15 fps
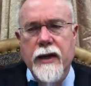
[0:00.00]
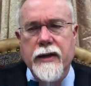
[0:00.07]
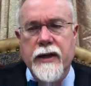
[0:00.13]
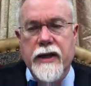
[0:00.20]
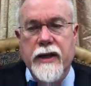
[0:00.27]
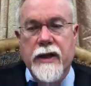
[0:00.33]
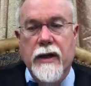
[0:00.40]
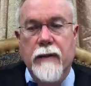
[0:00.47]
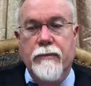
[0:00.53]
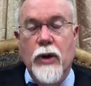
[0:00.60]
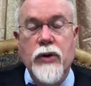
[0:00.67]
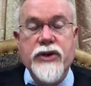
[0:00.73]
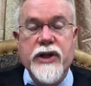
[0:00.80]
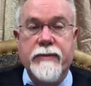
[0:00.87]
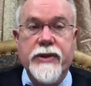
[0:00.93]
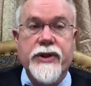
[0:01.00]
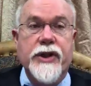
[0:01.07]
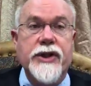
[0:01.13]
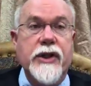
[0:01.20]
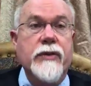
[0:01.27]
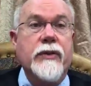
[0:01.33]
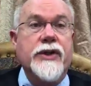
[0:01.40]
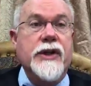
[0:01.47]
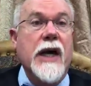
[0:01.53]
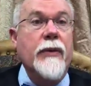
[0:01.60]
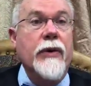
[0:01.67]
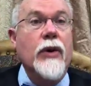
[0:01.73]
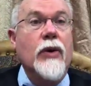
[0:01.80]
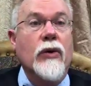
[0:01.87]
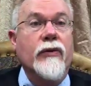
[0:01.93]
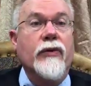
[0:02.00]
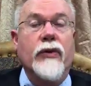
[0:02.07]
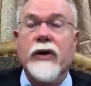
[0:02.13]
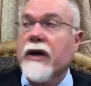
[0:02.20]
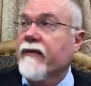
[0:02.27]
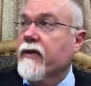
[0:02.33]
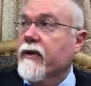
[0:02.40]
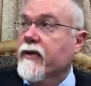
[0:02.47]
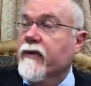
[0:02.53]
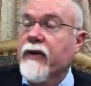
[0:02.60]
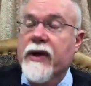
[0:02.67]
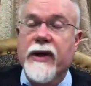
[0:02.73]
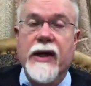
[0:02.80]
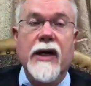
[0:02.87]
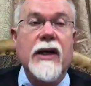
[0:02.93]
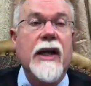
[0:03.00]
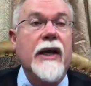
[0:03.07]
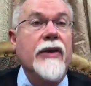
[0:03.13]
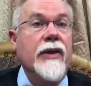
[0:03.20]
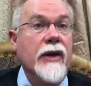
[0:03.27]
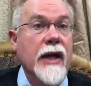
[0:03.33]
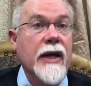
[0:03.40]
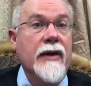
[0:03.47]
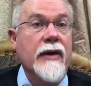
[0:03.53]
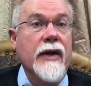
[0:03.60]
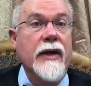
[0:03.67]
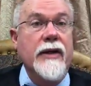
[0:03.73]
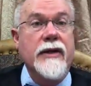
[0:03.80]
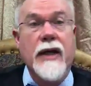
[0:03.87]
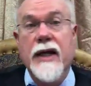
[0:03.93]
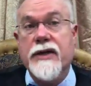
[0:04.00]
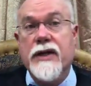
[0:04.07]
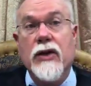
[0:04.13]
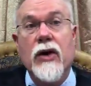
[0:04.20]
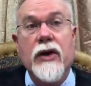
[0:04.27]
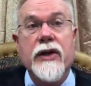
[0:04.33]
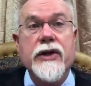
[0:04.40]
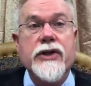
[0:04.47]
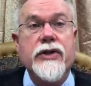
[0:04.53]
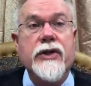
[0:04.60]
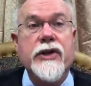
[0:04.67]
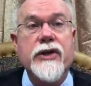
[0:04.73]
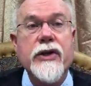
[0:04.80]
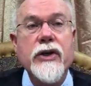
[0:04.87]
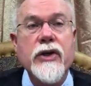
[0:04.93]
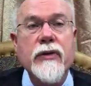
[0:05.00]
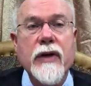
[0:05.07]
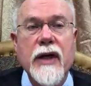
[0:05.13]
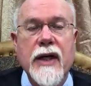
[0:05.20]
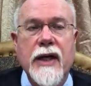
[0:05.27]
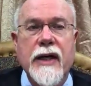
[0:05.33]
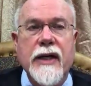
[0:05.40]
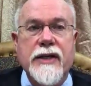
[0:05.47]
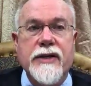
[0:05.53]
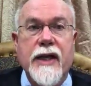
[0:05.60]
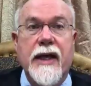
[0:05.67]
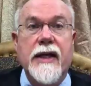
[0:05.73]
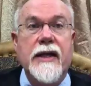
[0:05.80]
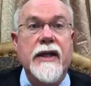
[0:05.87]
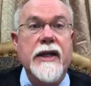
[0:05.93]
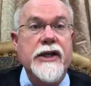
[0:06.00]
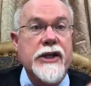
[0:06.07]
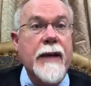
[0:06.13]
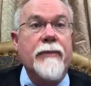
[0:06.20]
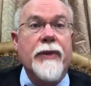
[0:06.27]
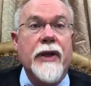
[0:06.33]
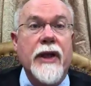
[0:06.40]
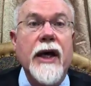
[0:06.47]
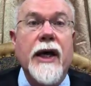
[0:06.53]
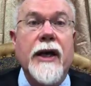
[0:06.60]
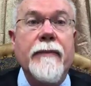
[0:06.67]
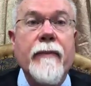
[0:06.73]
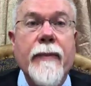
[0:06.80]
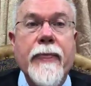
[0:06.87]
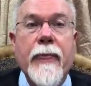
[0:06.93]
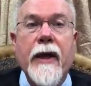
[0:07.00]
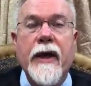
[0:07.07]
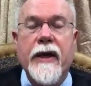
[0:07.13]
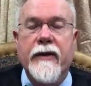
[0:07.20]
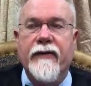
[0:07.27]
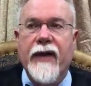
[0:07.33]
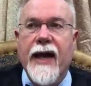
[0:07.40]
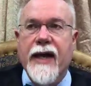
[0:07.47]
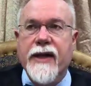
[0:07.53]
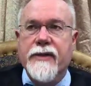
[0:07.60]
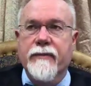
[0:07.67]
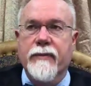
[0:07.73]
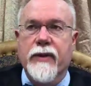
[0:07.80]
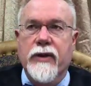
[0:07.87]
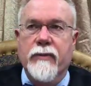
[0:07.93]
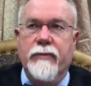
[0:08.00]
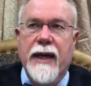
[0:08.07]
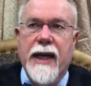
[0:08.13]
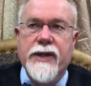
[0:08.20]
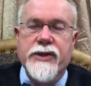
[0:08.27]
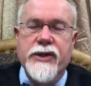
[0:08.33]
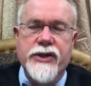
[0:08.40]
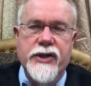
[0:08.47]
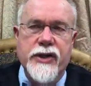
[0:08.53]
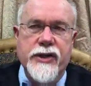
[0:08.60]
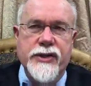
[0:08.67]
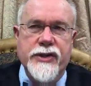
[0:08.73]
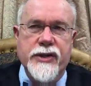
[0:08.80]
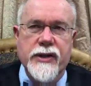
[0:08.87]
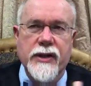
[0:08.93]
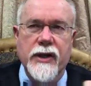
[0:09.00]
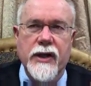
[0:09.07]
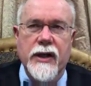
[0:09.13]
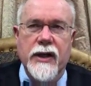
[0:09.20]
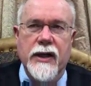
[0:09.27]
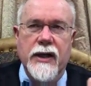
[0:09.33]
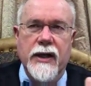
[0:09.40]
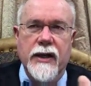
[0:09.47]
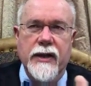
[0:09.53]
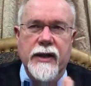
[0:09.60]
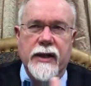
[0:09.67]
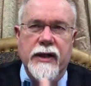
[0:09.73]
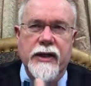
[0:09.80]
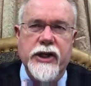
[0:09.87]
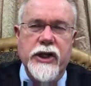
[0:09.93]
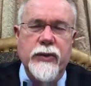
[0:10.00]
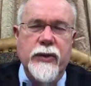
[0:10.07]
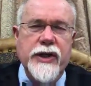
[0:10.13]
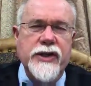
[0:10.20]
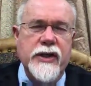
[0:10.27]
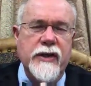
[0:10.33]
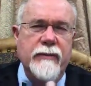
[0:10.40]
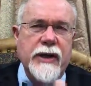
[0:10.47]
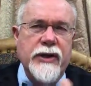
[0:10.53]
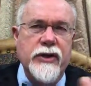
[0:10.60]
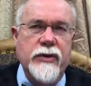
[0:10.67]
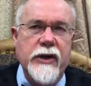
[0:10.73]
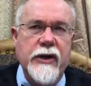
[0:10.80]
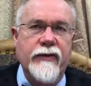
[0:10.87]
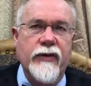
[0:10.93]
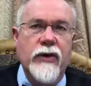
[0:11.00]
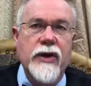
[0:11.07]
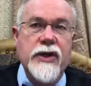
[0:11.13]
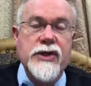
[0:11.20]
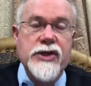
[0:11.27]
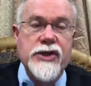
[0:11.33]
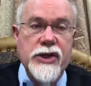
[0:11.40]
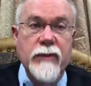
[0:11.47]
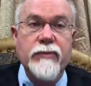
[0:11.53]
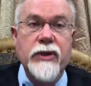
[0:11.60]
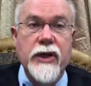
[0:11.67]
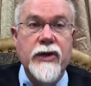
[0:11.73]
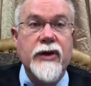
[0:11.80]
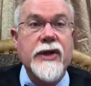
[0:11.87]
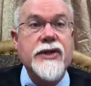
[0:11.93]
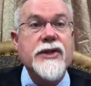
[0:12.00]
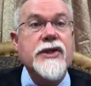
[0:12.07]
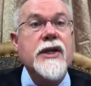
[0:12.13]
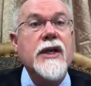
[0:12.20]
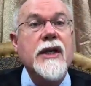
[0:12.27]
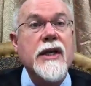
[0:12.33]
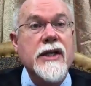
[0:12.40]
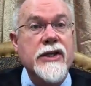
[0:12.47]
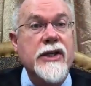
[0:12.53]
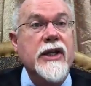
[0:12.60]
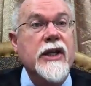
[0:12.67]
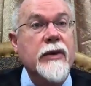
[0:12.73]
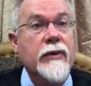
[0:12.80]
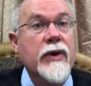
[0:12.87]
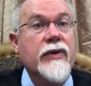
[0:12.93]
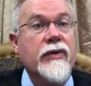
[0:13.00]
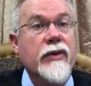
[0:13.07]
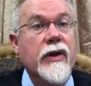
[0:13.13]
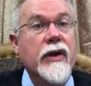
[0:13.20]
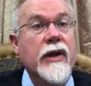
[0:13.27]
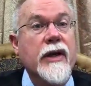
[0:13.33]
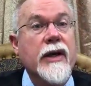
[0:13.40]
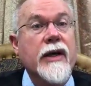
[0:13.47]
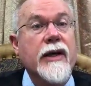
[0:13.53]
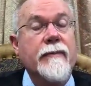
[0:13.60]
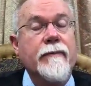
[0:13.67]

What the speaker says: The opposing position, which I would hold for and have defended at length, and it has a long history too, is that he jumped the gun. In fact, the passages, the continuation of Matthew 24 is still preterist, dealing with the